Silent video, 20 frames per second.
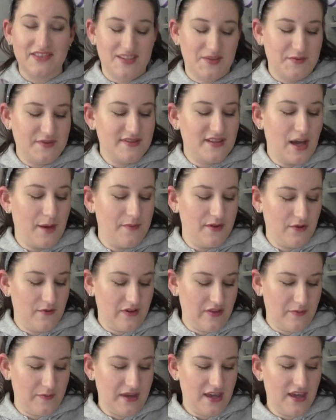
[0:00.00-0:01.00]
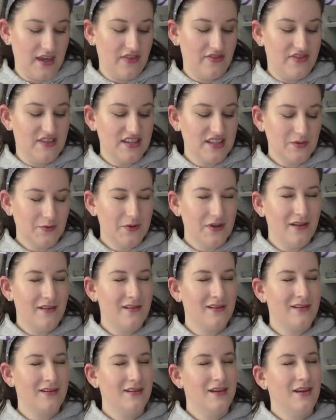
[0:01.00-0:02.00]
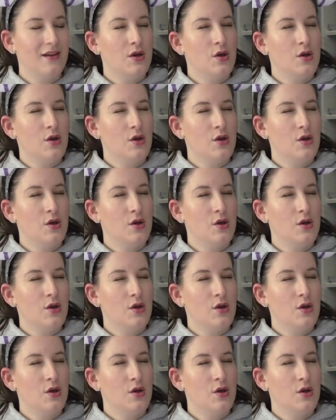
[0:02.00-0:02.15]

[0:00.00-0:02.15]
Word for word: This one's coming with me. This one,